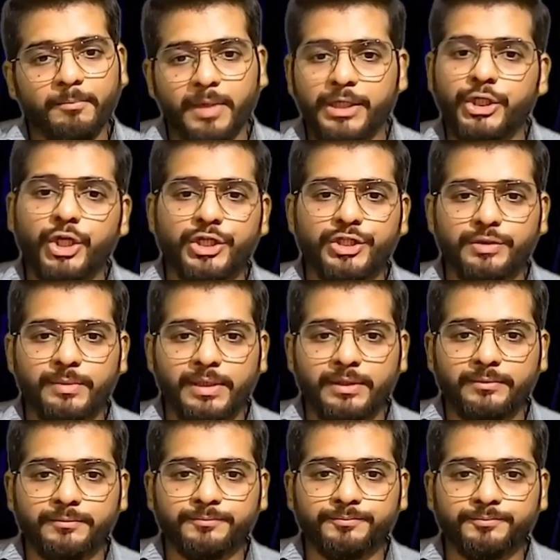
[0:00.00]
But trust me,
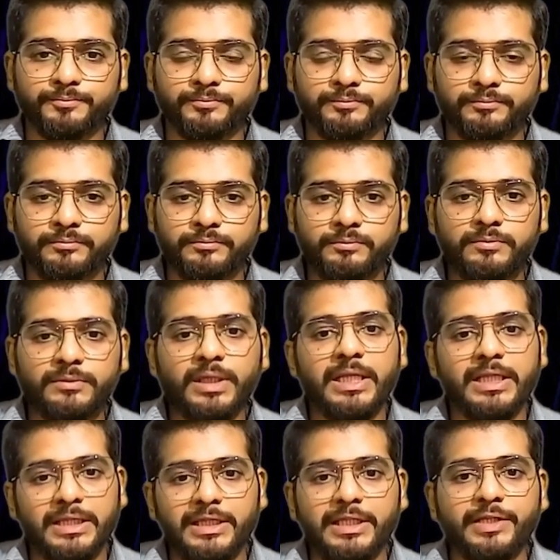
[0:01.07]

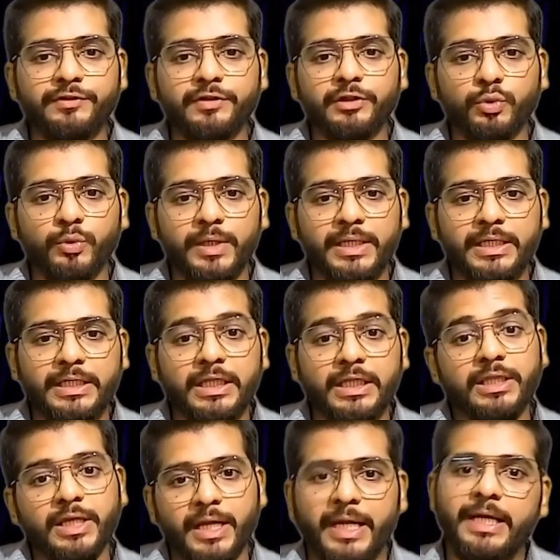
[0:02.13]
listen to it
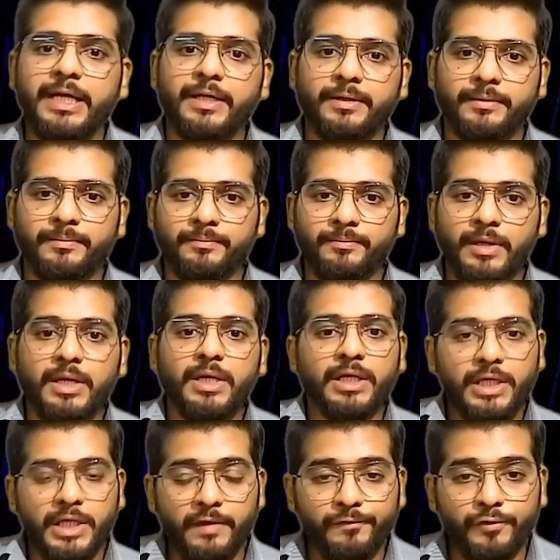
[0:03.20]
till the end.
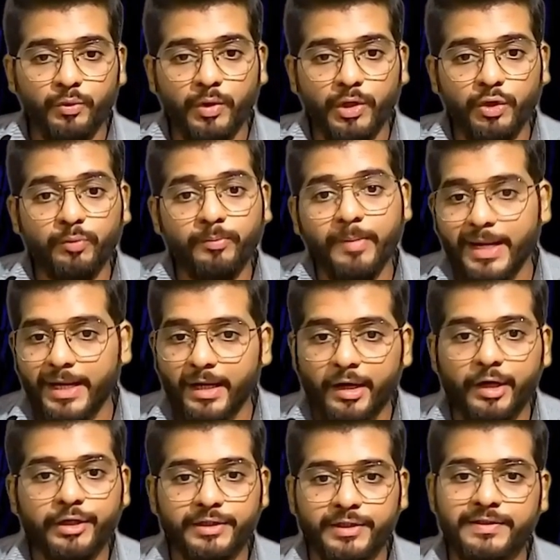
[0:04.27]
If you want to by
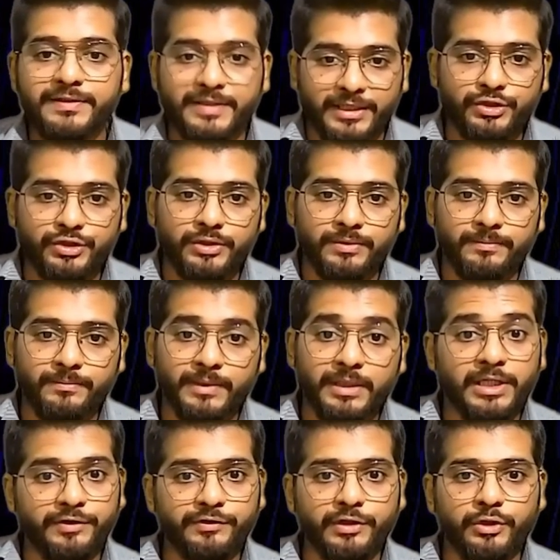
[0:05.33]
heart this section,
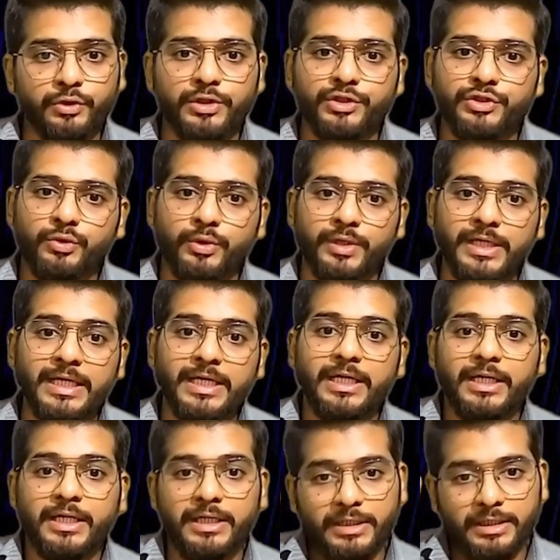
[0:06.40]
listen to the story
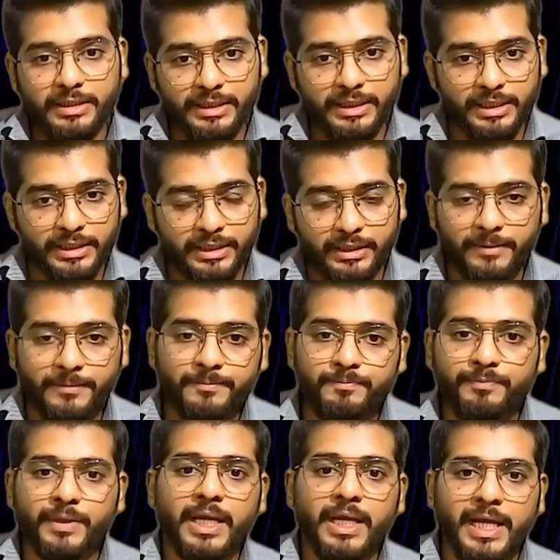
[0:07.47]
till the
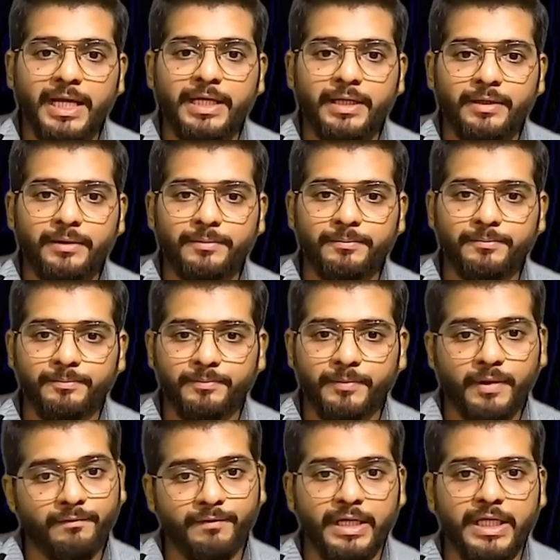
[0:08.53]
end
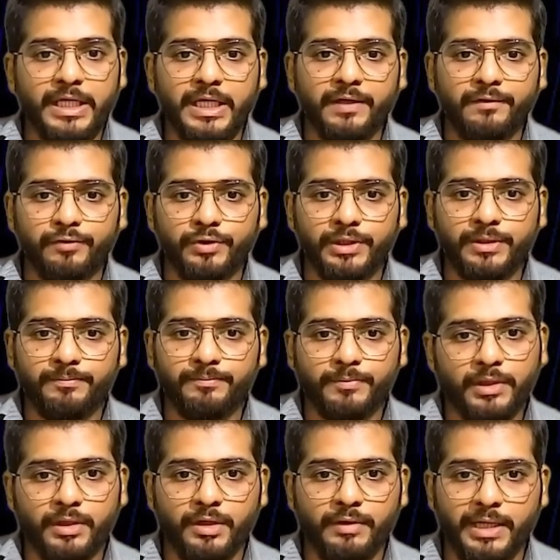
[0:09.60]
very carefully.
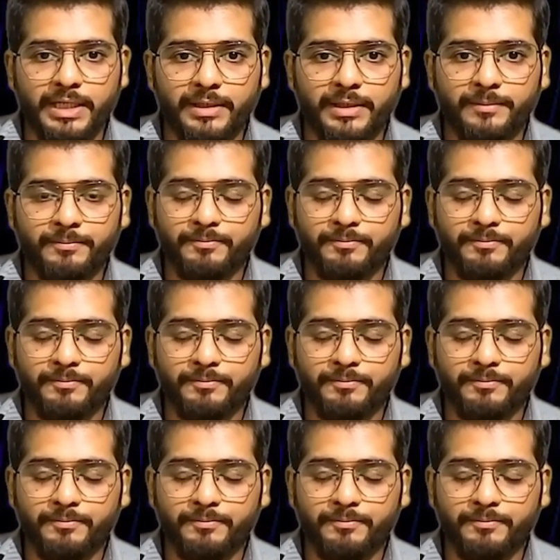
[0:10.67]
All right.